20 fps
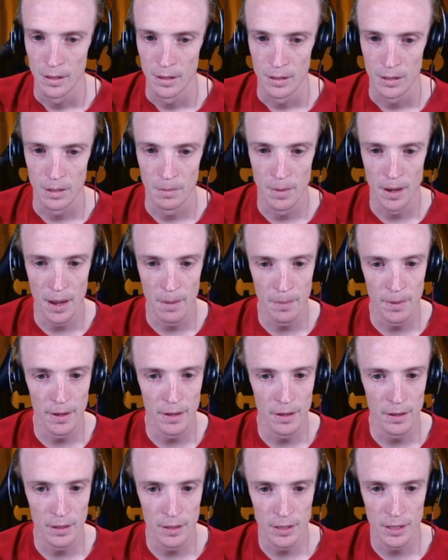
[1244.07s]
So I'm
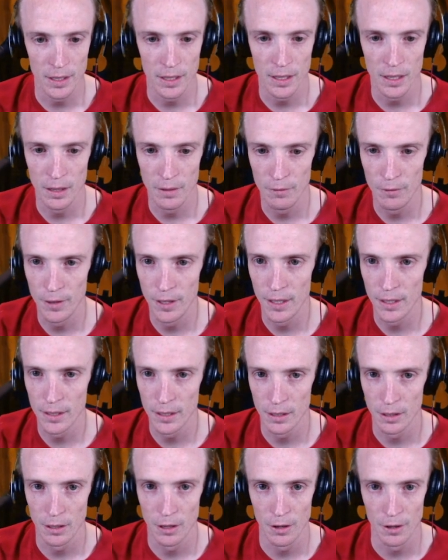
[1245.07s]
happy to give this
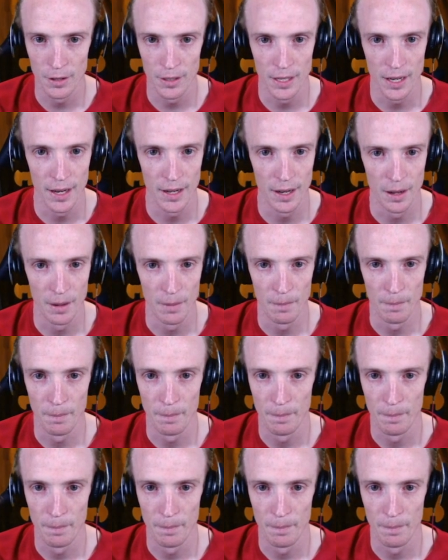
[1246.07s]
Lotad up.